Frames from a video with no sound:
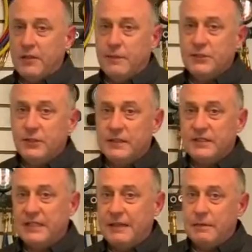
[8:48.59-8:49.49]
thermistor at the
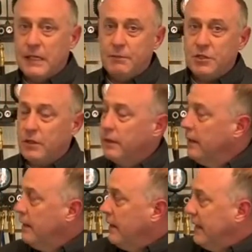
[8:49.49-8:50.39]
same temperature.
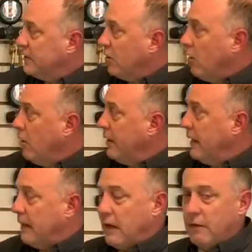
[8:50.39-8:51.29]
And that's all
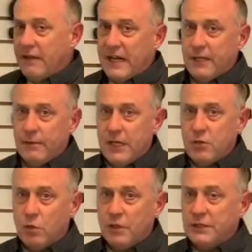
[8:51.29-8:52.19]
that how a vacuum
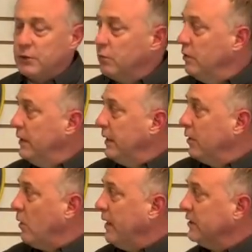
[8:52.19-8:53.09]
gauge works. It's really
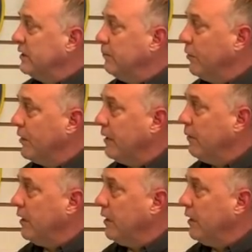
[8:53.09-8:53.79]
quite a simple thing when